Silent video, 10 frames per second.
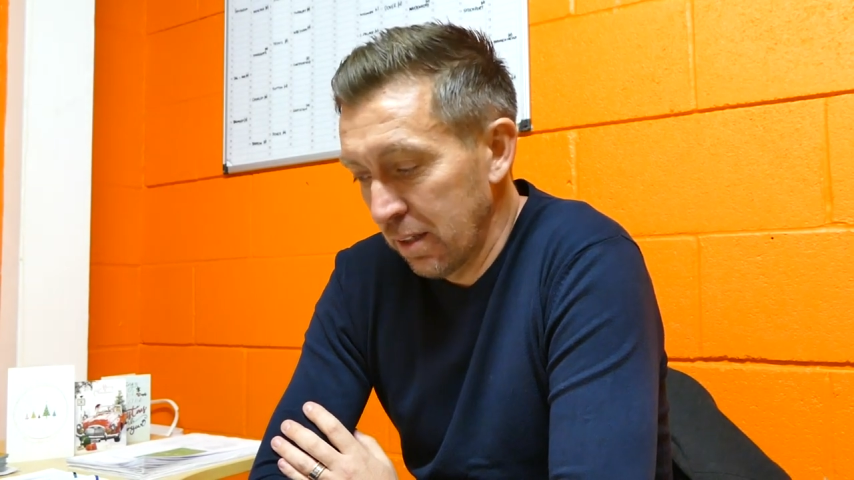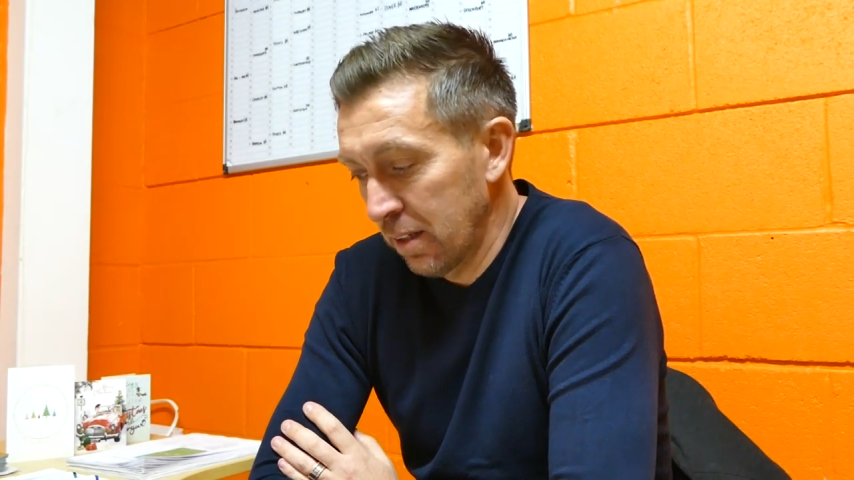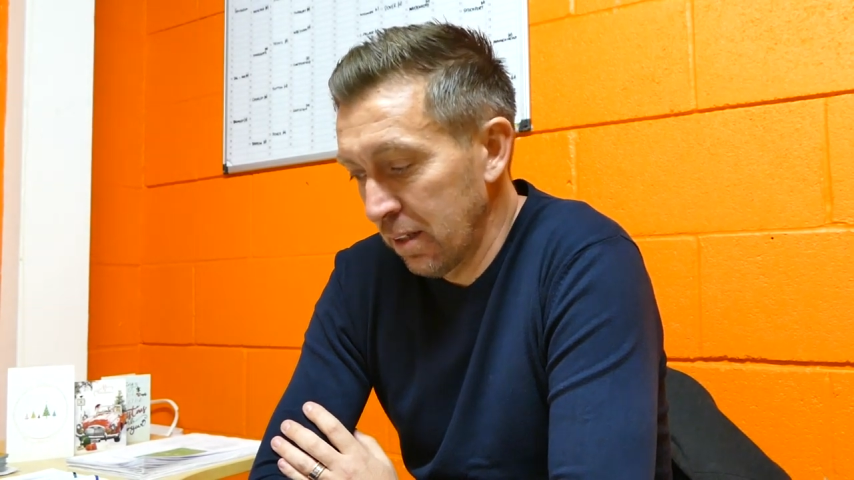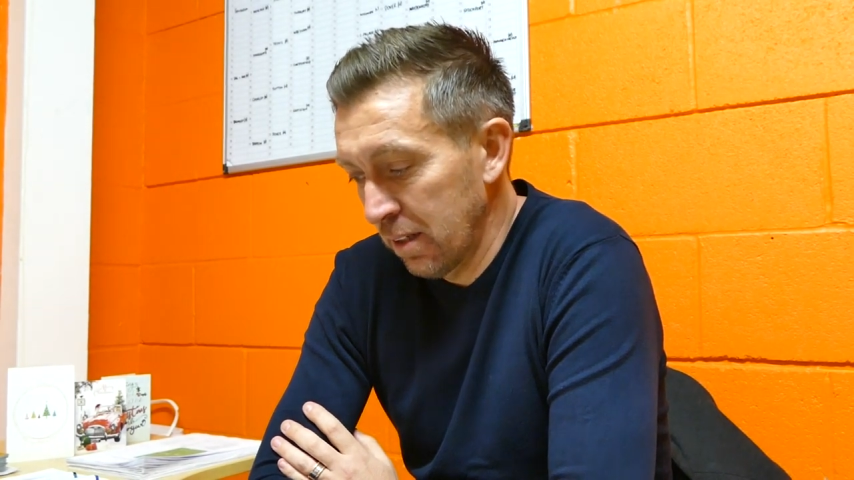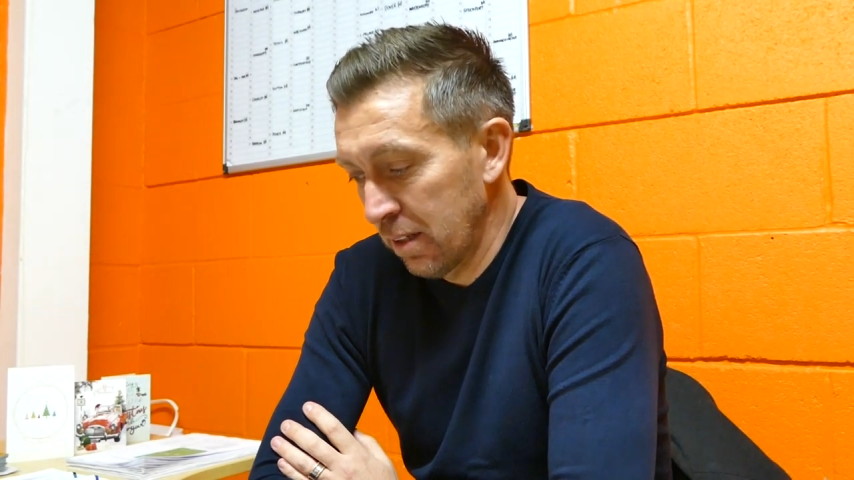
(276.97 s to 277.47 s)

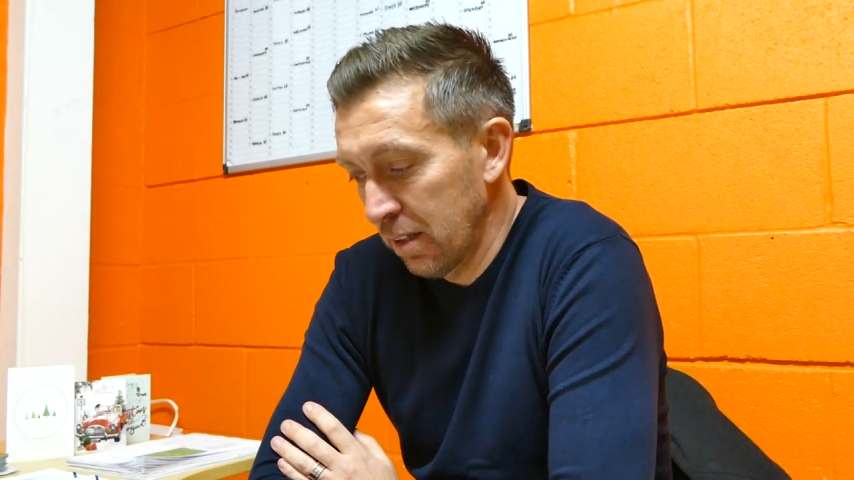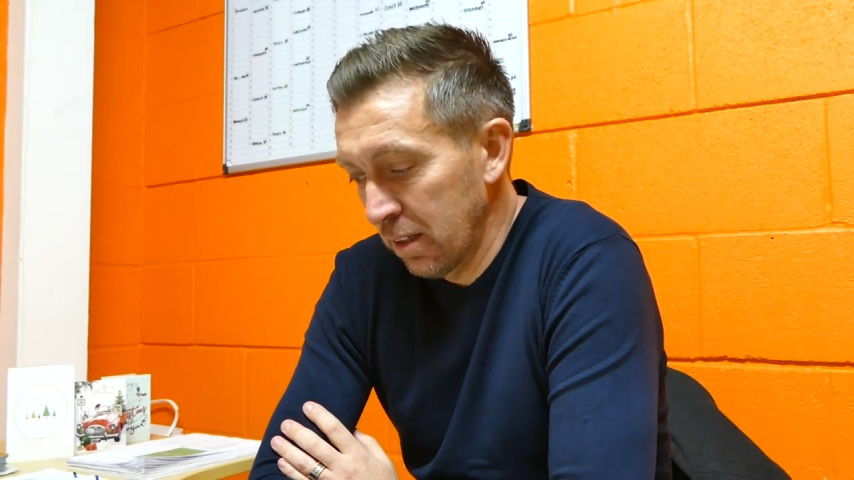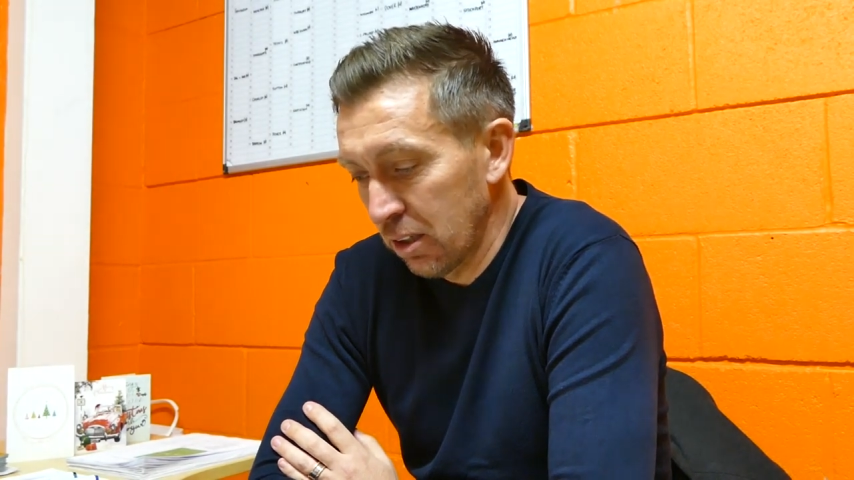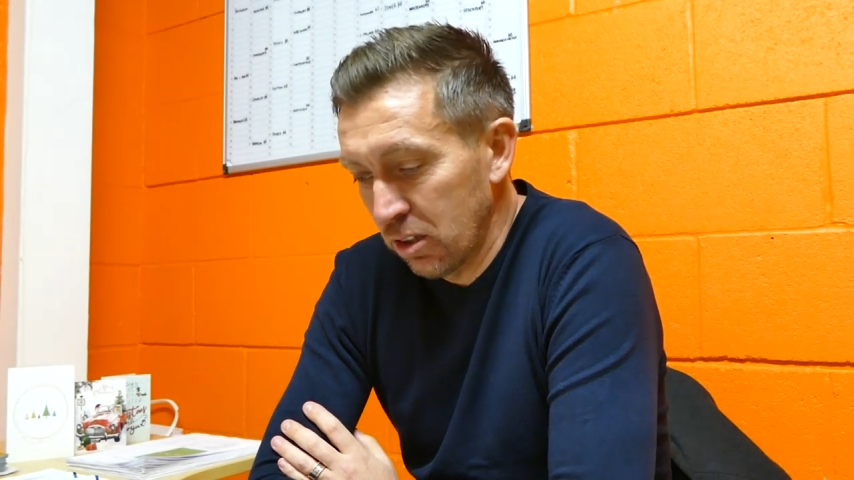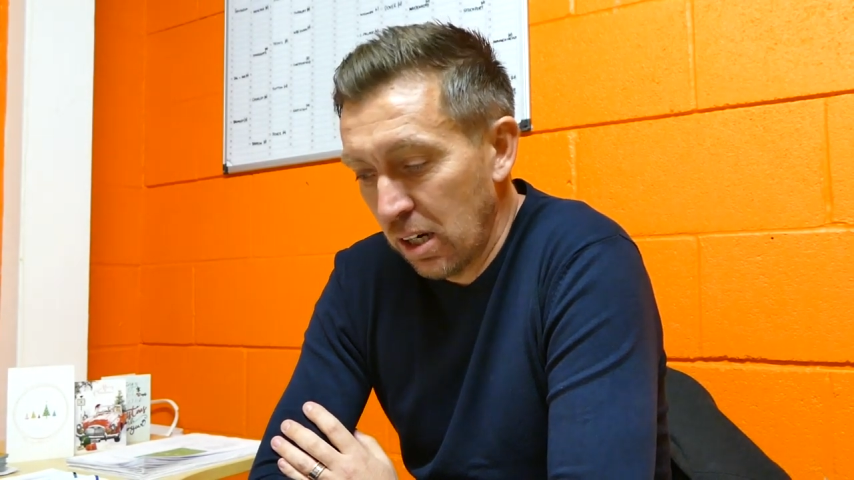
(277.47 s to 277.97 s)
and
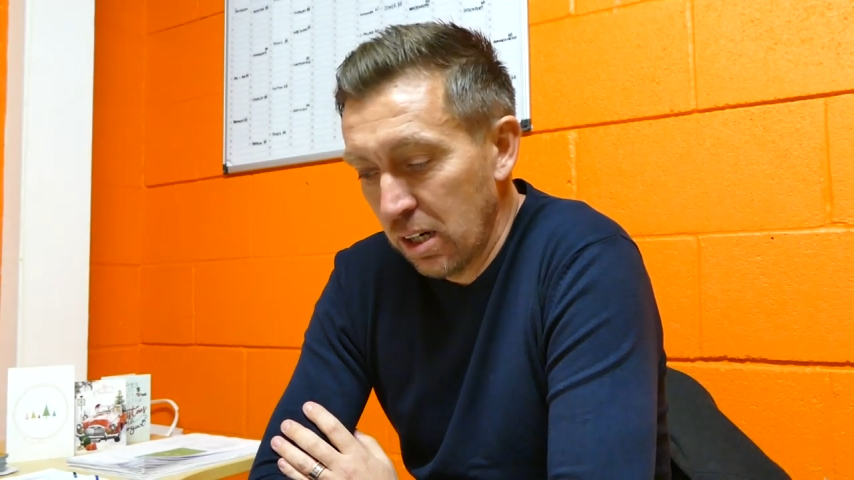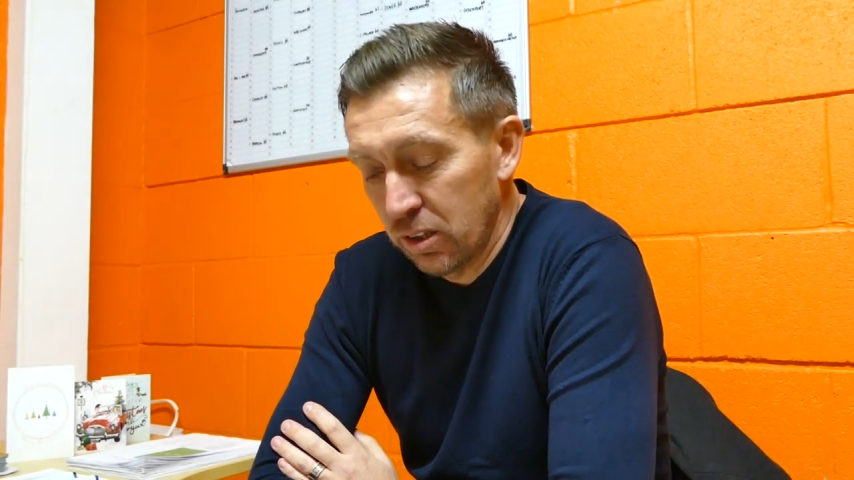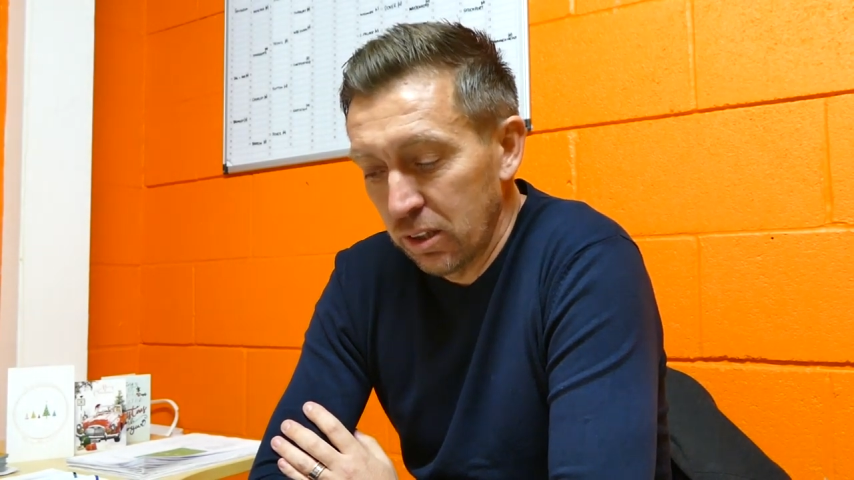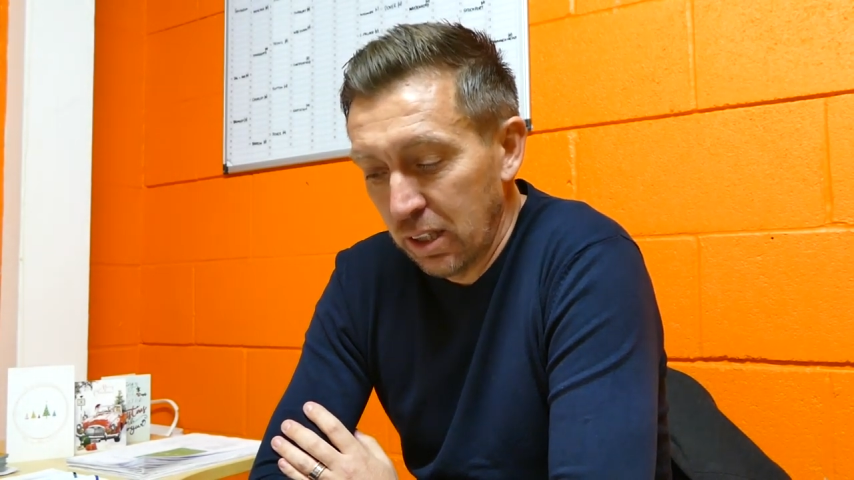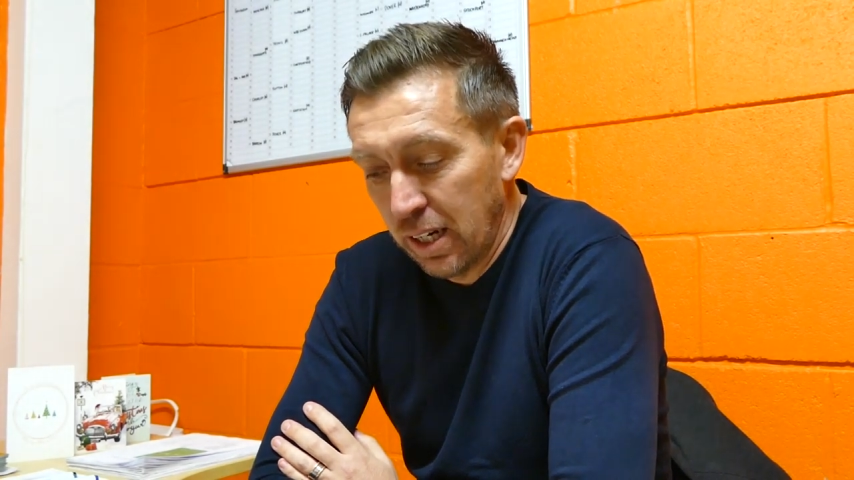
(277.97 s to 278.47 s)
the
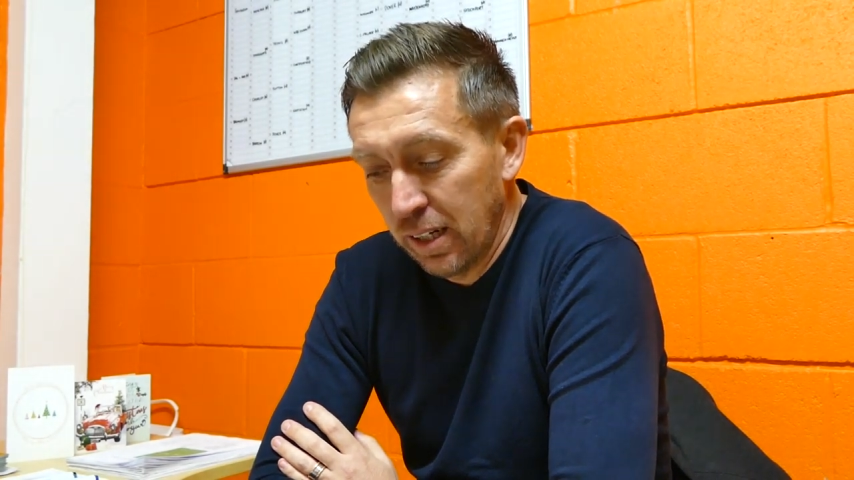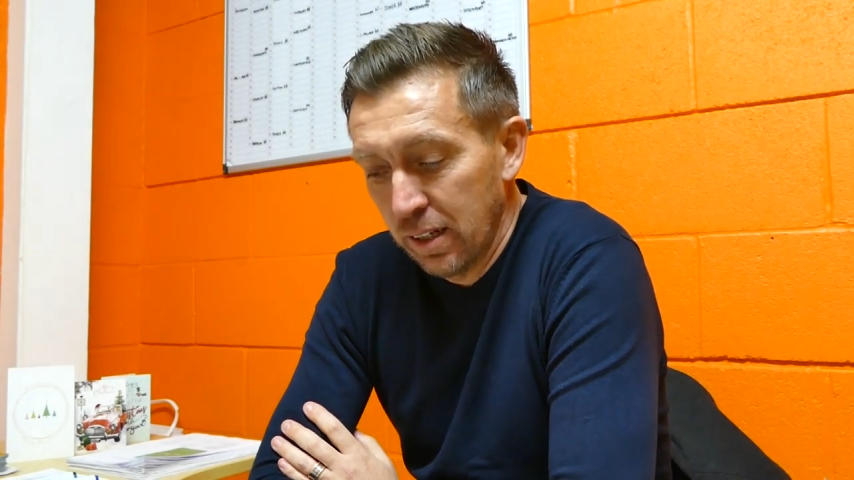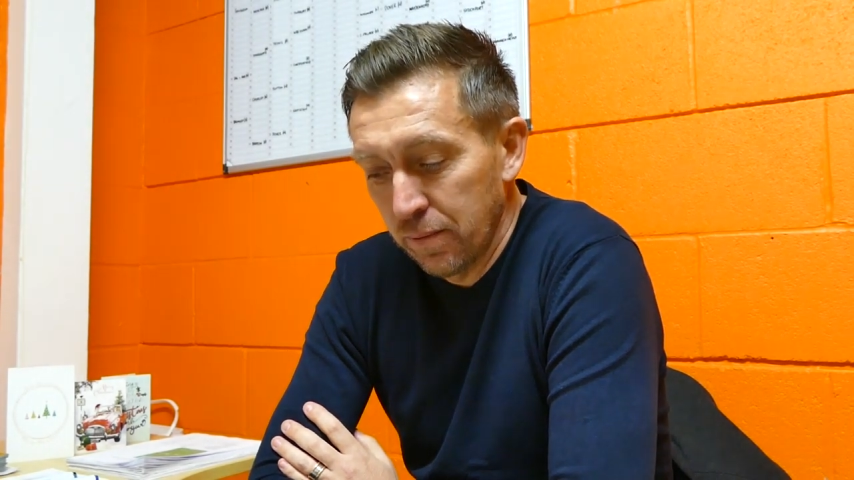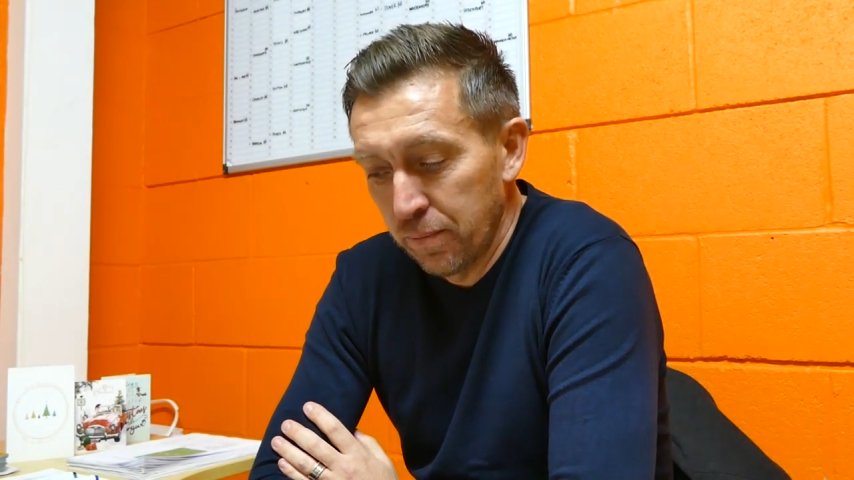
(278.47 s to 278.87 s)
task today